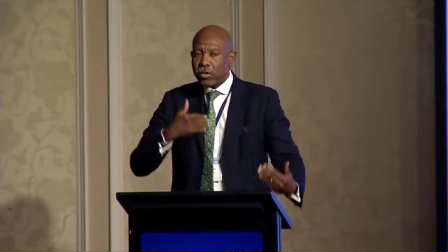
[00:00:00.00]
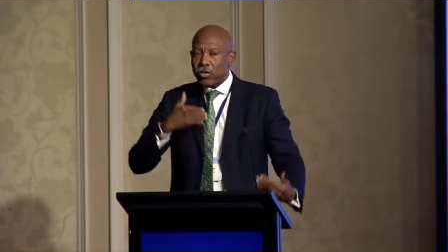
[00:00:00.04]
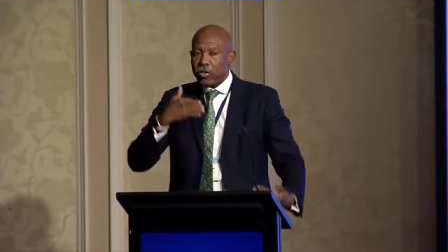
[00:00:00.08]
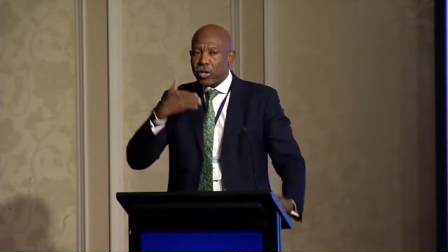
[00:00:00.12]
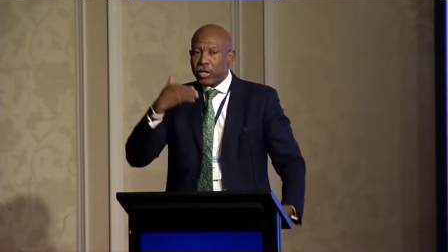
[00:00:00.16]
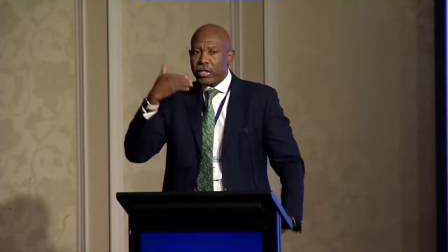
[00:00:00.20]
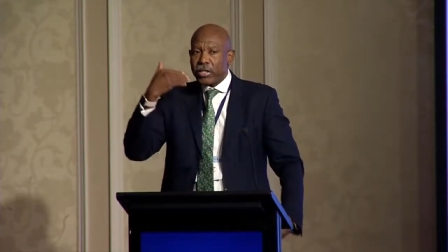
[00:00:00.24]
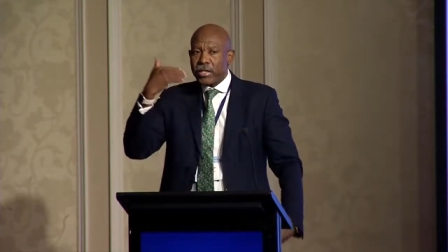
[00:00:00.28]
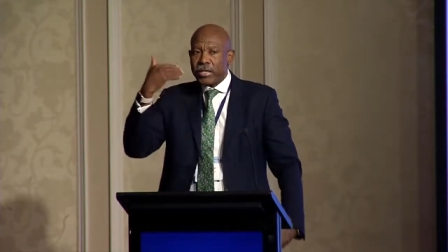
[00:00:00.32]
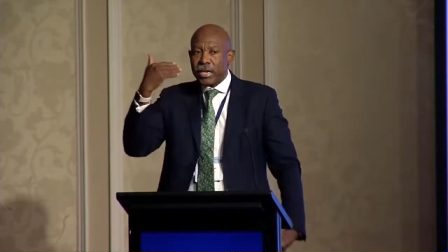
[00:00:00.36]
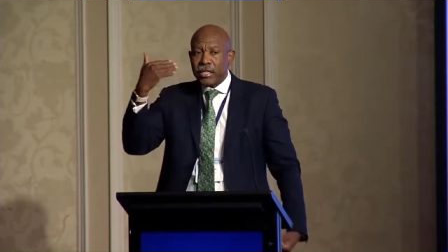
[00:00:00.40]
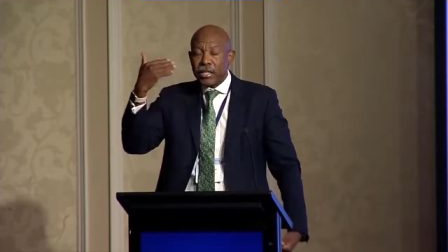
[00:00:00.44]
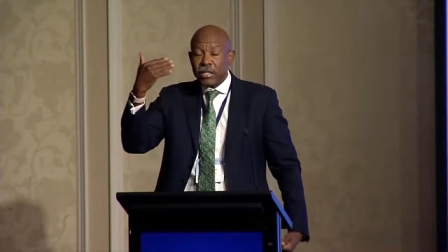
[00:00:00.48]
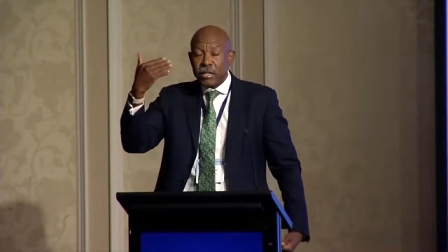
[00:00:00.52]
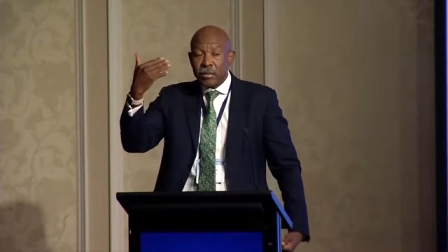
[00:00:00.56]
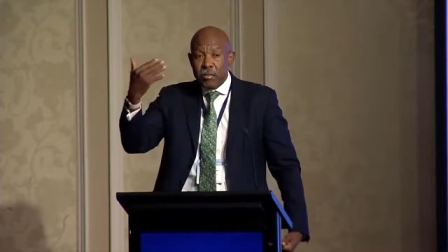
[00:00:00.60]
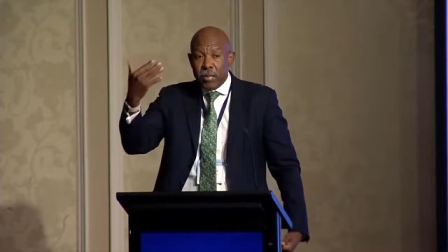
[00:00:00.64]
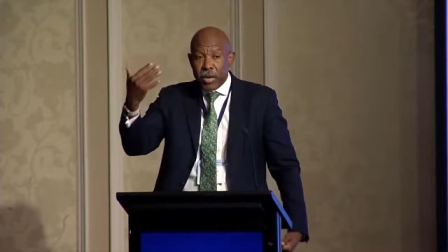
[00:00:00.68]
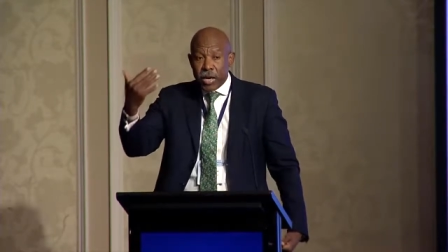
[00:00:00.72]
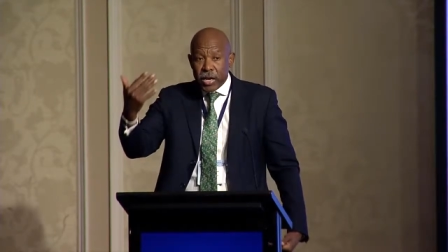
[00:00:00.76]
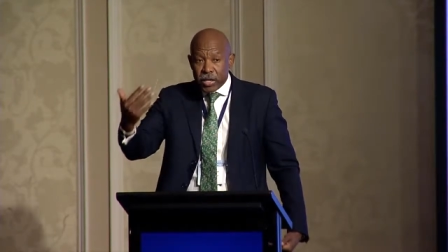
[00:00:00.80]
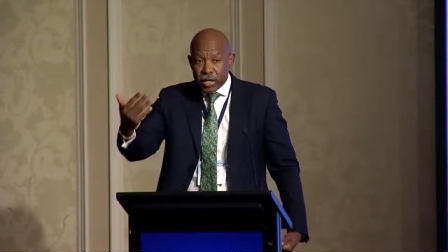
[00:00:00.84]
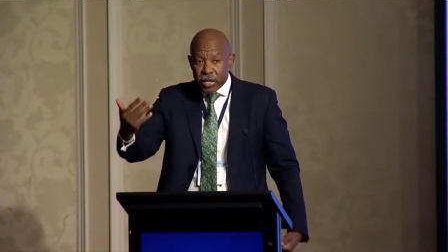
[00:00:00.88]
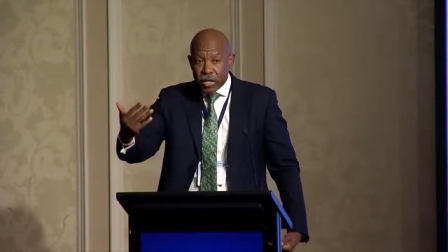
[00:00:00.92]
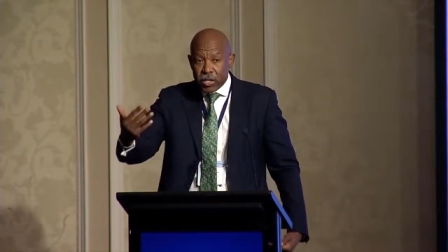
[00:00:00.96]
not just
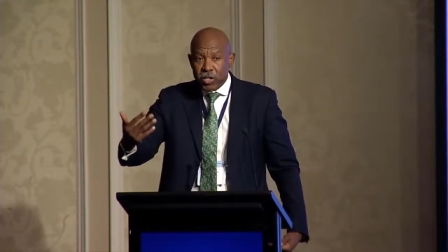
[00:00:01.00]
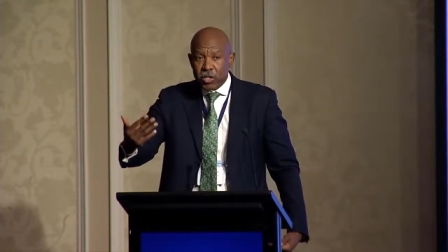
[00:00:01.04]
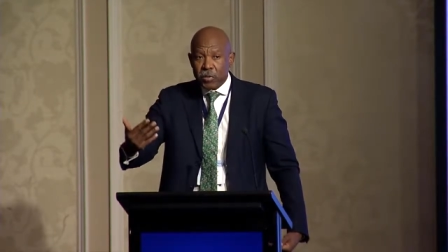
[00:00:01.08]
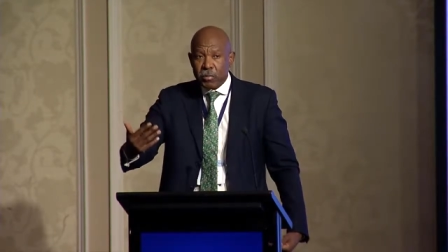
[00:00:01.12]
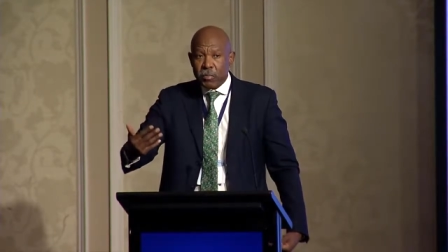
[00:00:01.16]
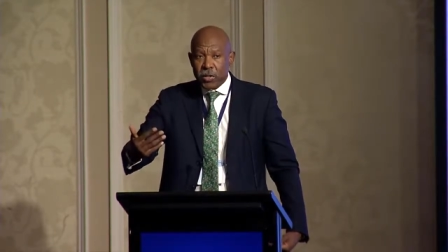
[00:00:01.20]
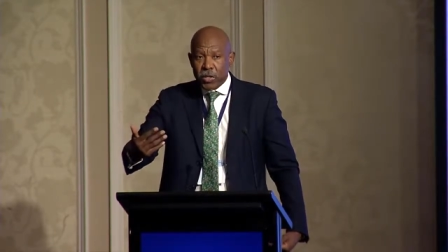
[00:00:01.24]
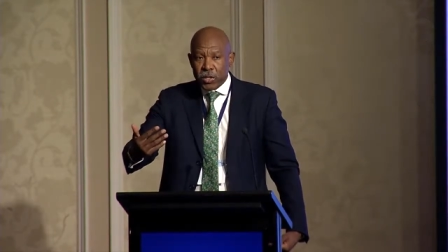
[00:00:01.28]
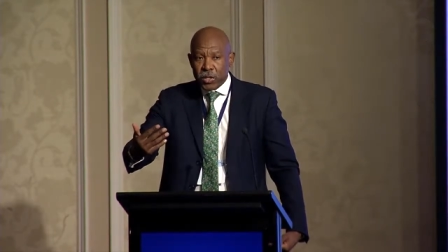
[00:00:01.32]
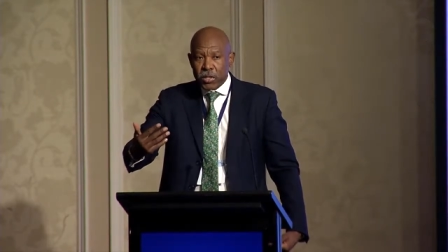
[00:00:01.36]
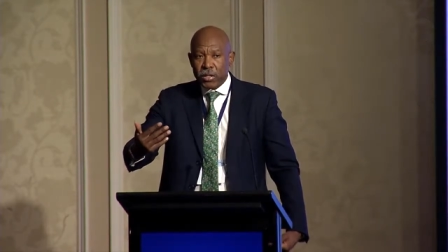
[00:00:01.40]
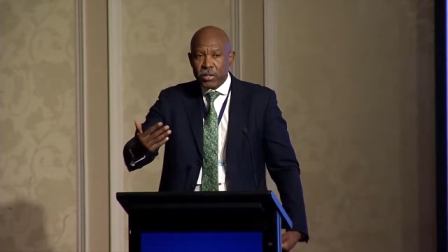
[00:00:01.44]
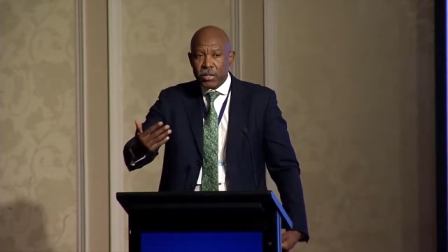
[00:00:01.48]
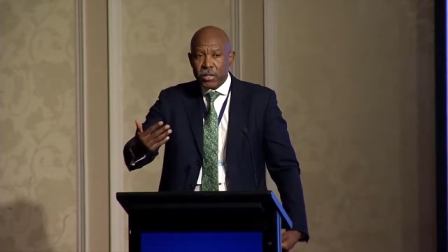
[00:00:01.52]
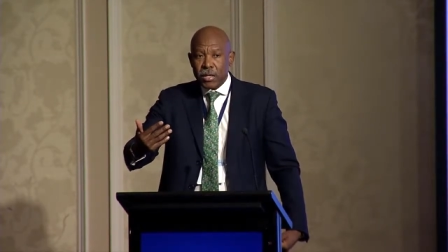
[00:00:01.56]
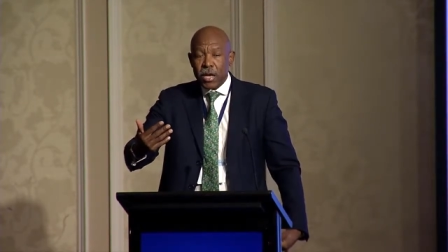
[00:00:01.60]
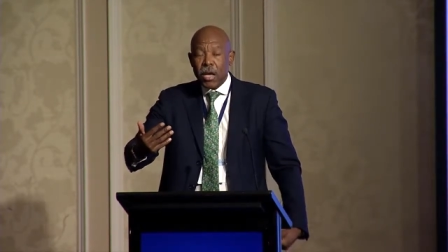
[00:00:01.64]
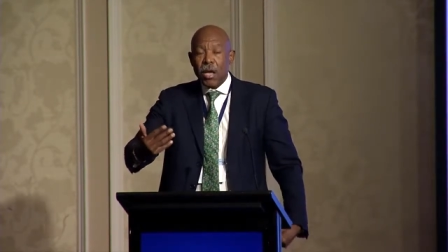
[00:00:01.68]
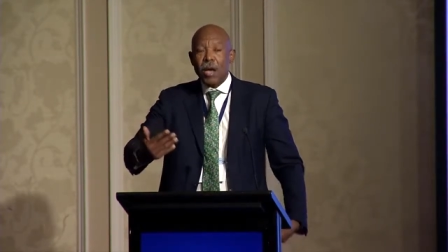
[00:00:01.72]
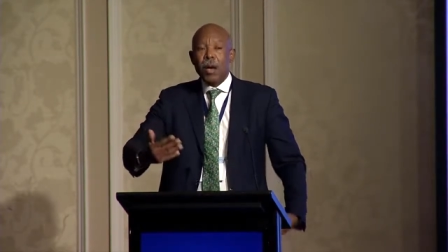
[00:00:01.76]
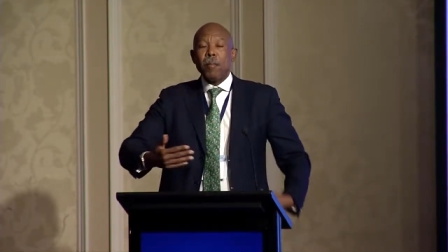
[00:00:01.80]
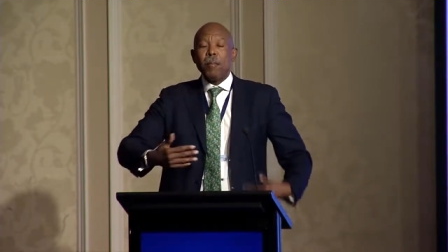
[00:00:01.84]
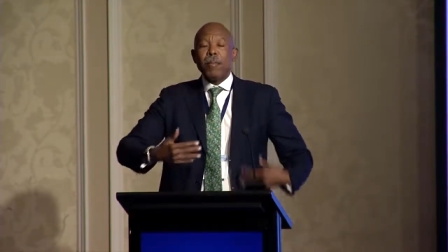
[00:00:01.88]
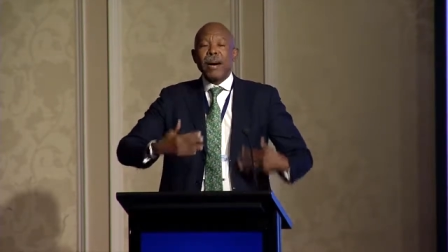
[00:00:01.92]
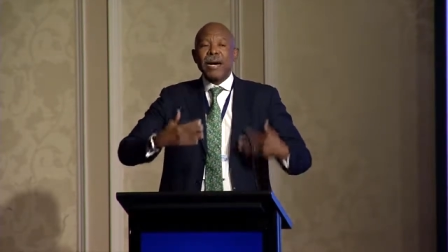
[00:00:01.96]
making speeches,
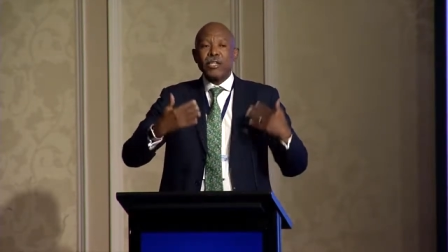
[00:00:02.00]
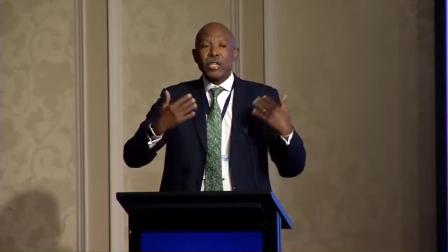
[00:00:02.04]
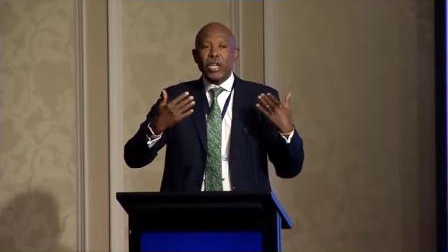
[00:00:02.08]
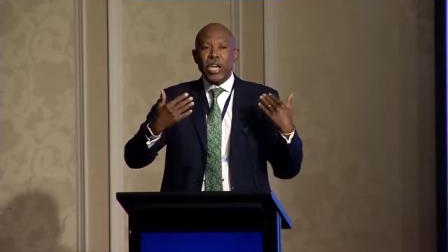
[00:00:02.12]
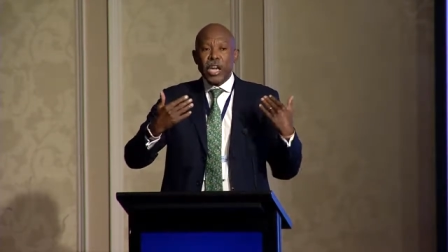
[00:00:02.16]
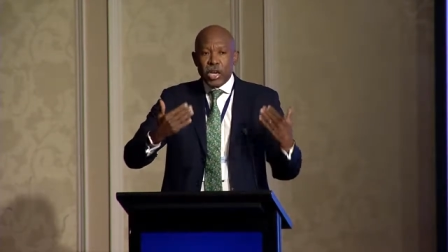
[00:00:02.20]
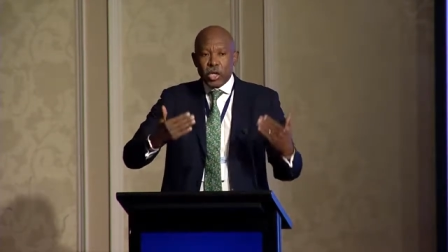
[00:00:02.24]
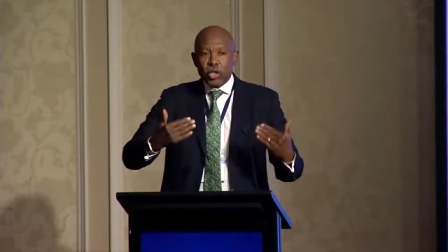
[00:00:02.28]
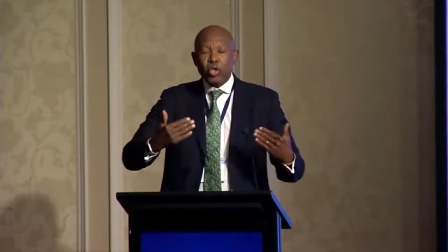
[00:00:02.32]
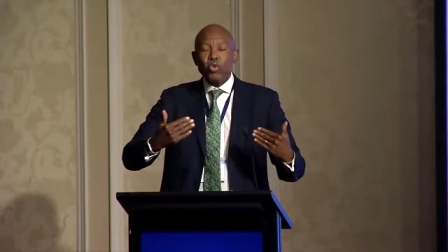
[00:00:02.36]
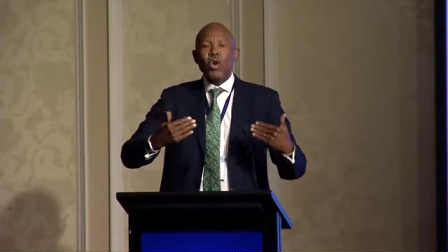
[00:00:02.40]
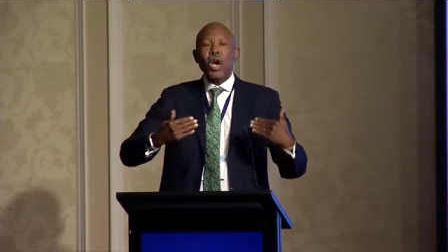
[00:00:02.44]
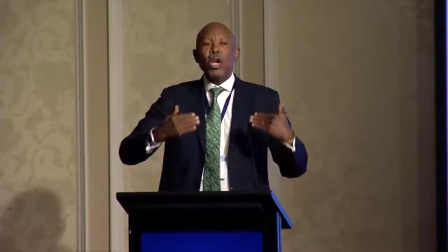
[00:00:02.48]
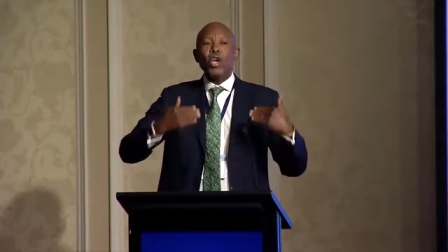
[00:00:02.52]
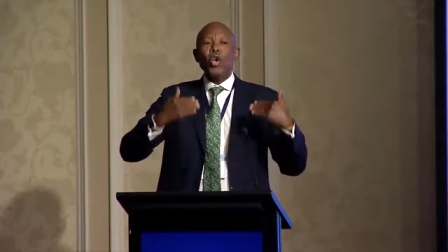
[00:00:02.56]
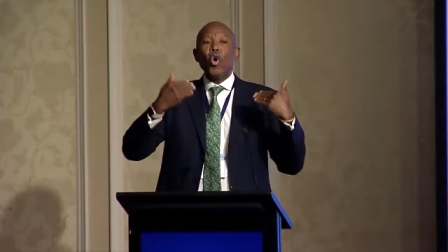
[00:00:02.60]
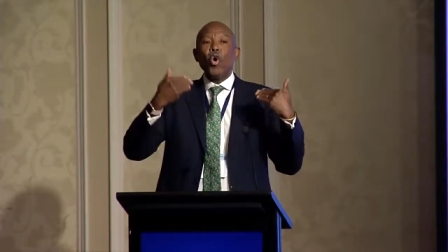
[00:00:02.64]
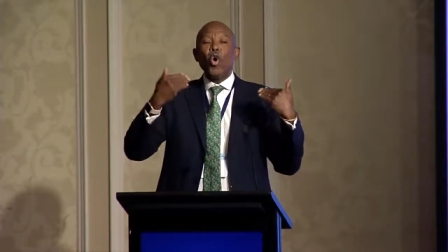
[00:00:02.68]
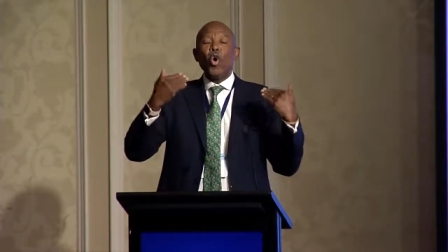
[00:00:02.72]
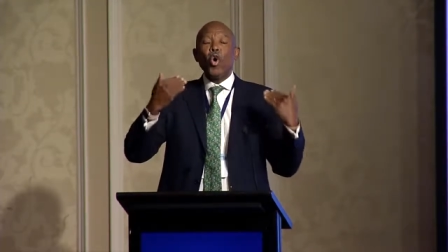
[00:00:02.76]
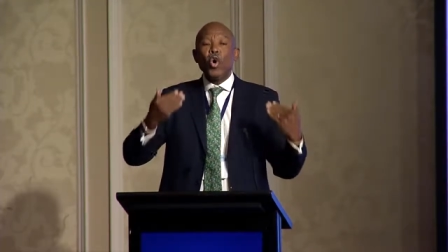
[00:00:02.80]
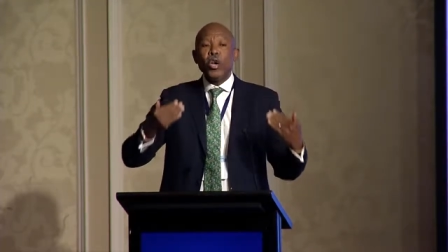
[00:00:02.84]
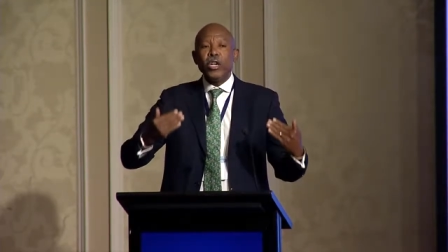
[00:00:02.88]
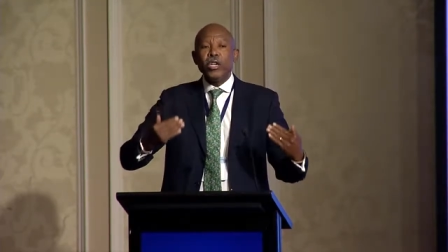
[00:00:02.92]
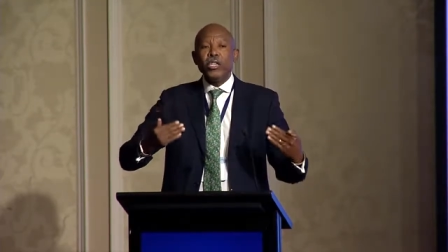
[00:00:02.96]
but actually
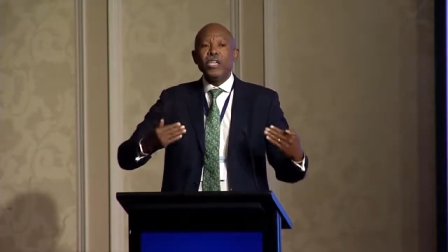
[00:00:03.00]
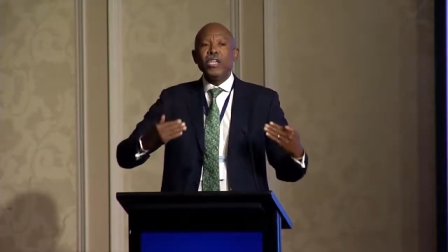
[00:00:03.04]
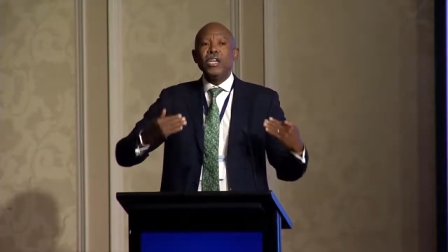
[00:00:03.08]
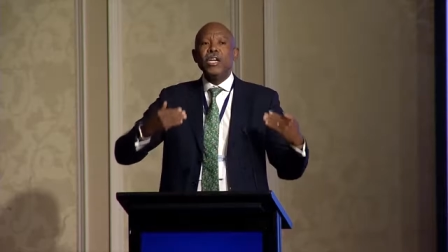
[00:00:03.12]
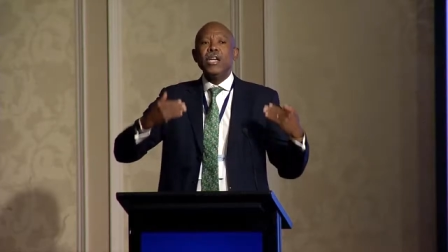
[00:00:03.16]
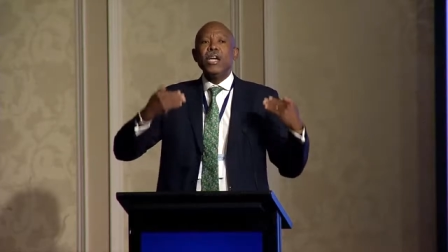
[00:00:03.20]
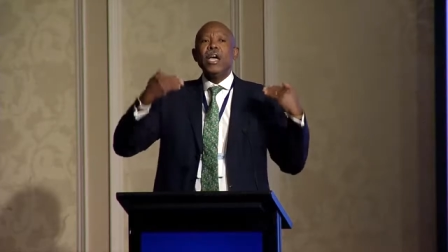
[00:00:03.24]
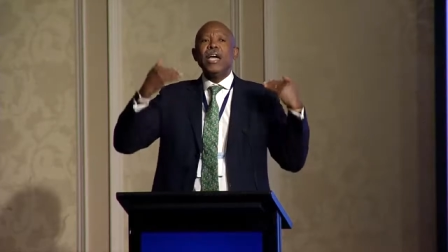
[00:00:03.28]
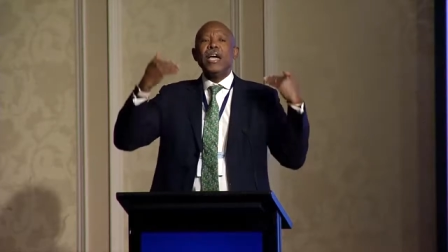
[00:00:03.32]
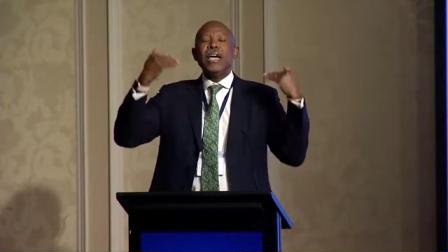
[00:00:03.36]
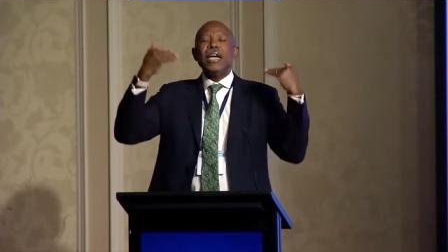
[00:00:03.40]
holding